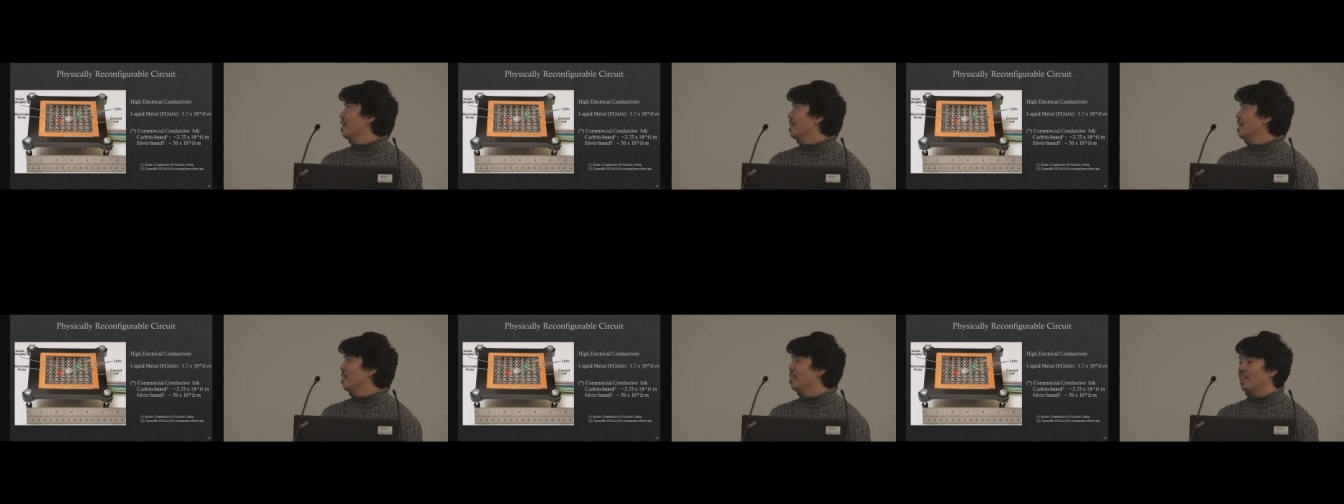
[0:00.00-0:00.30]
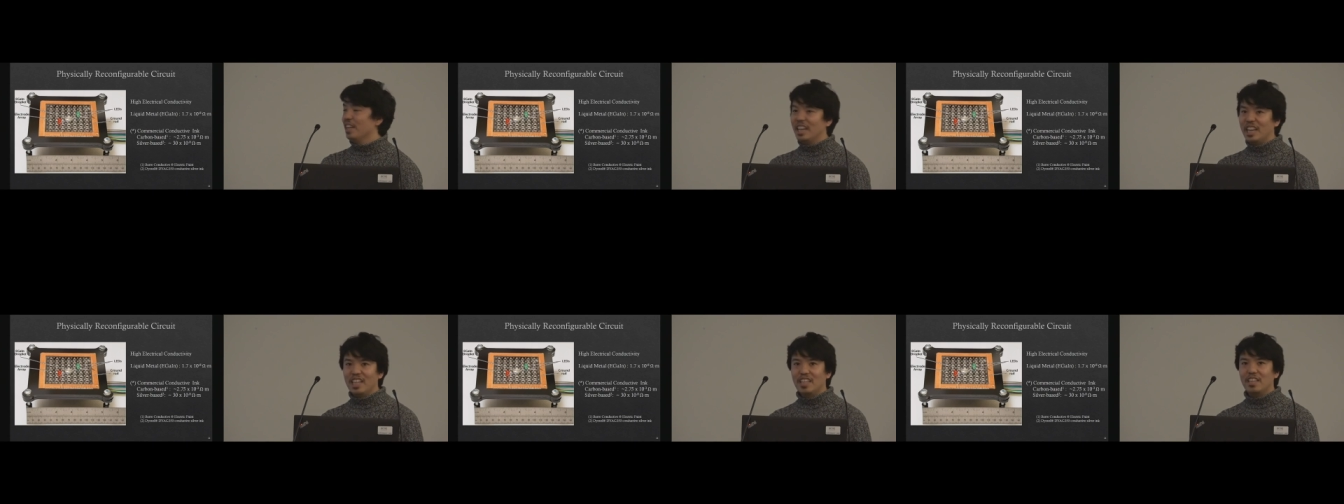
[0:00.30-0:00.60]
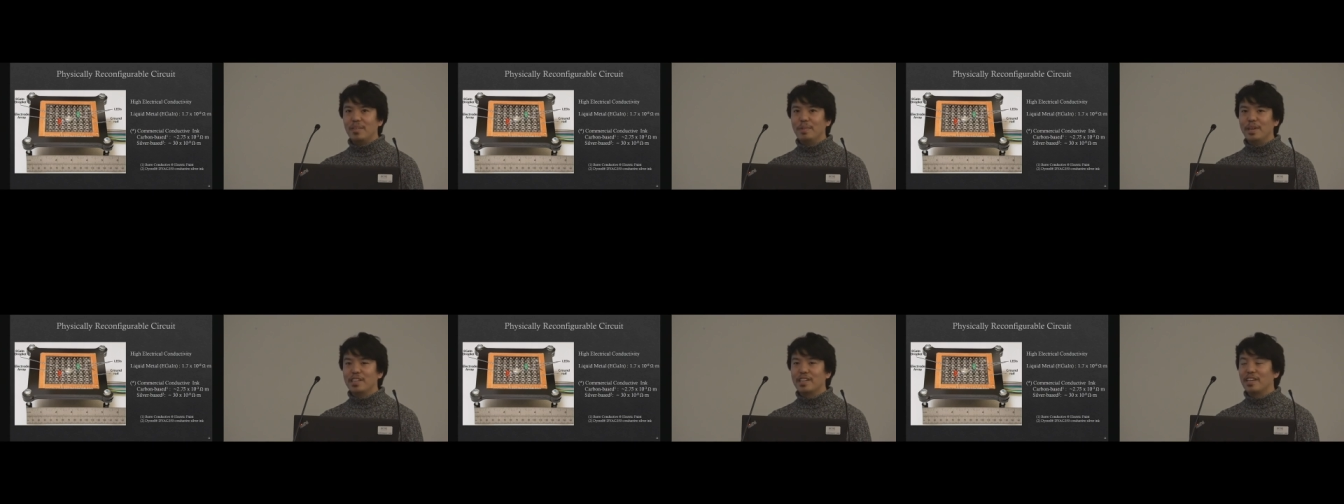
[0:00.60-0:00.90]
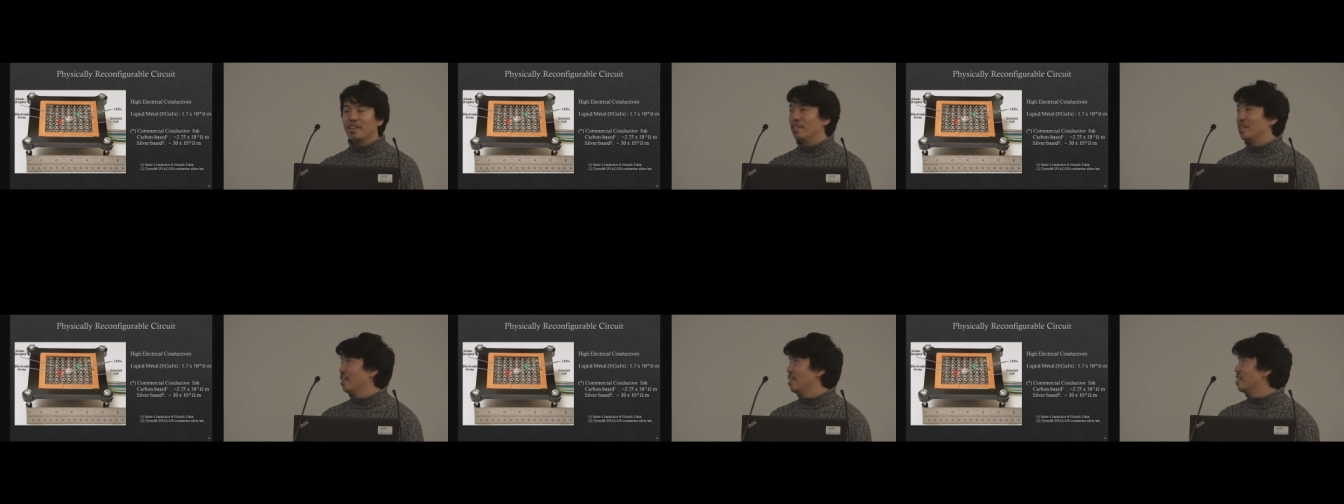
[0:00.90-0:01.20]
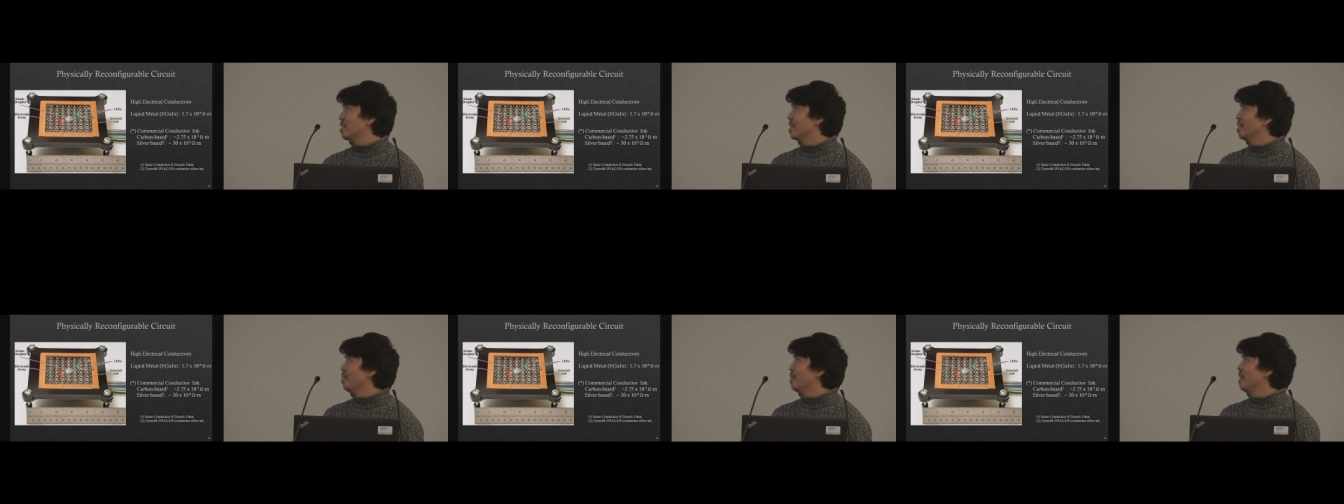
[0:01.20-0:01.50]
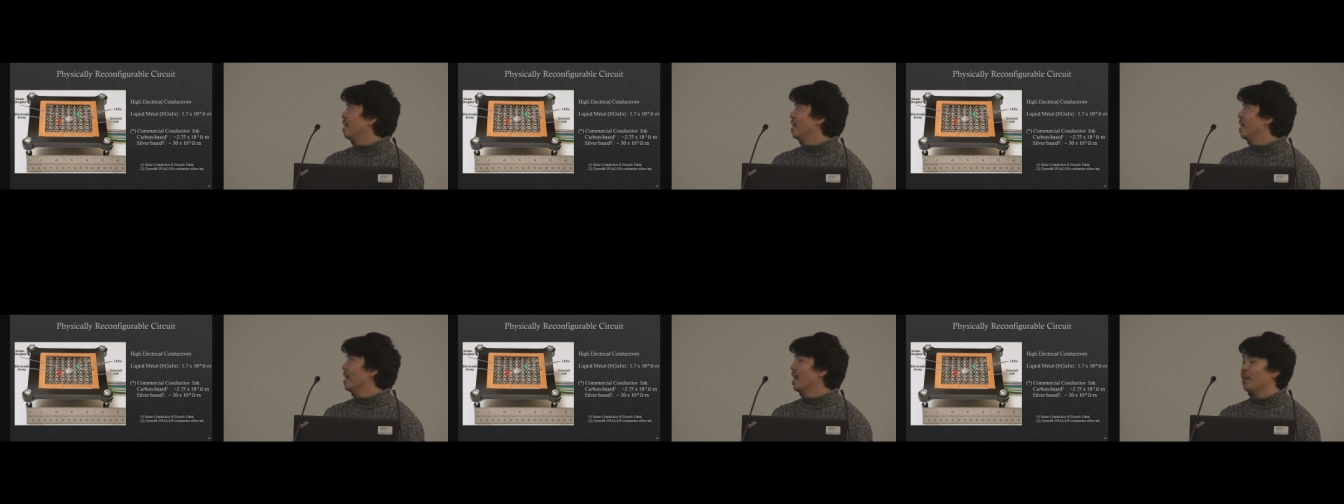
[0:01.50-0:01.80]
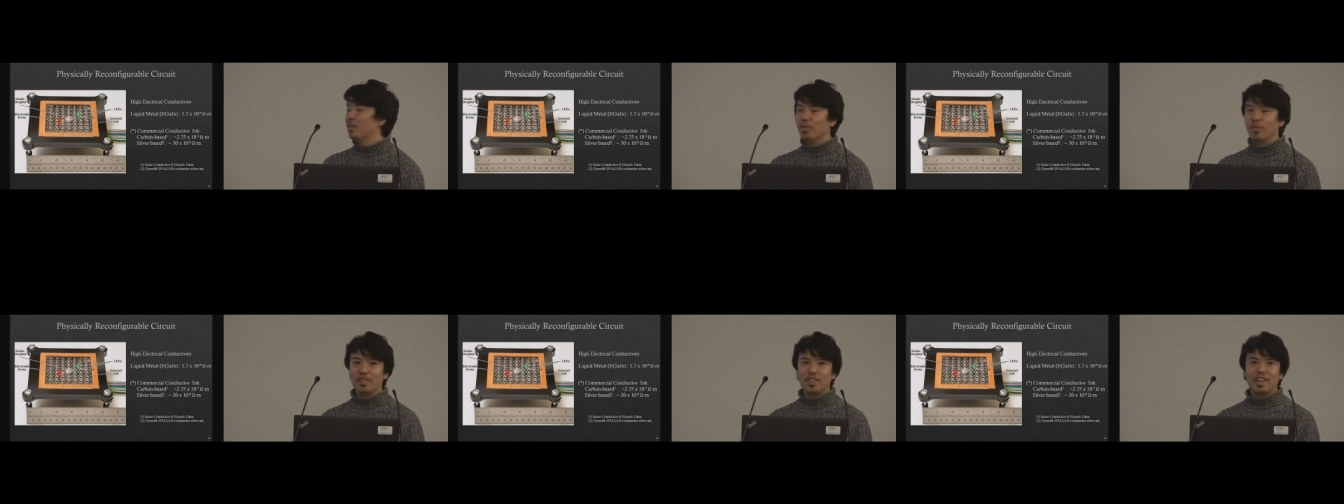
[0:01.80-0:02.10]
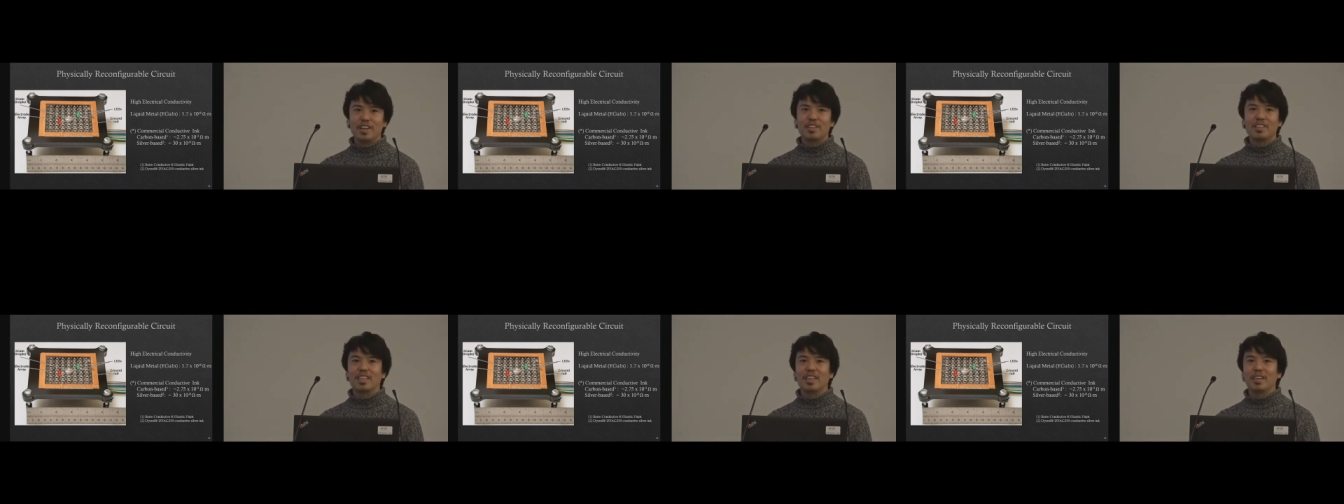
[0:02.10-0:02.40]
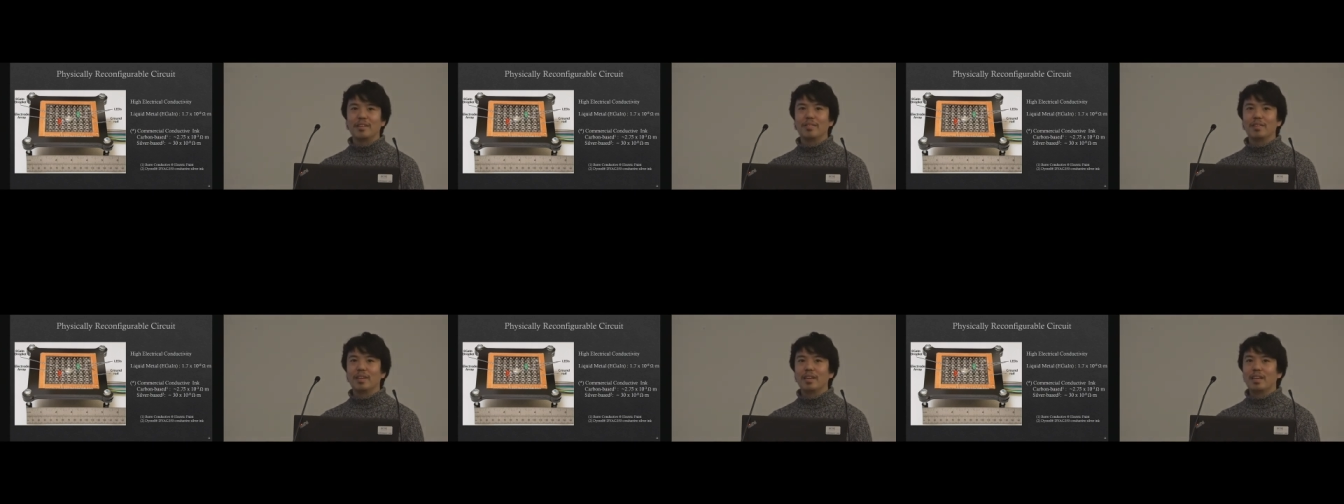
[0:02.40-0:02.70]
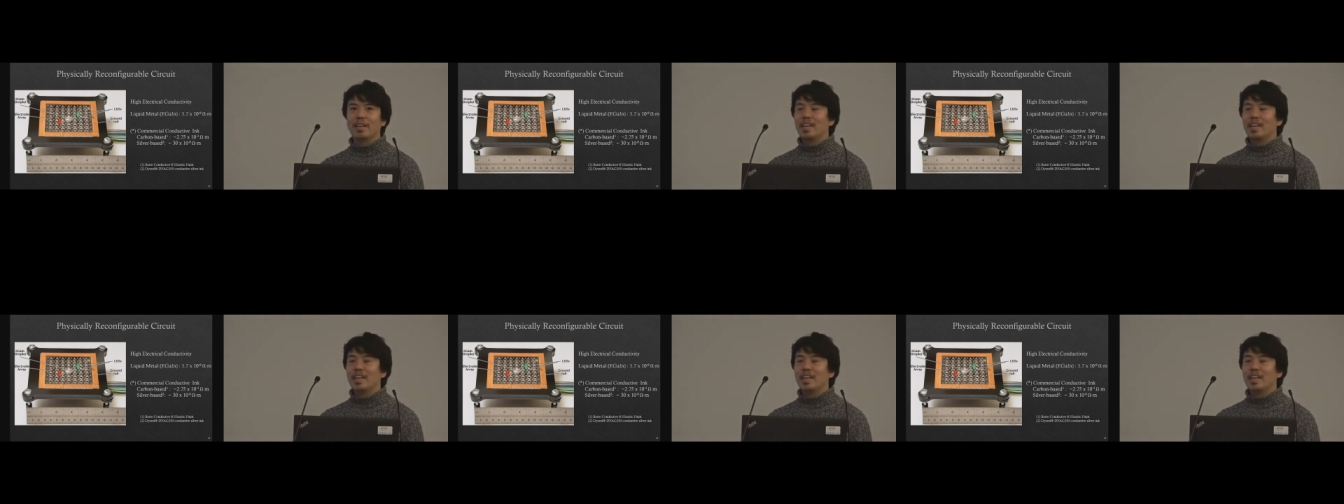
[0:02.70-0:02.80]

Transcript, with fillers: this liquid metal is very high conductive.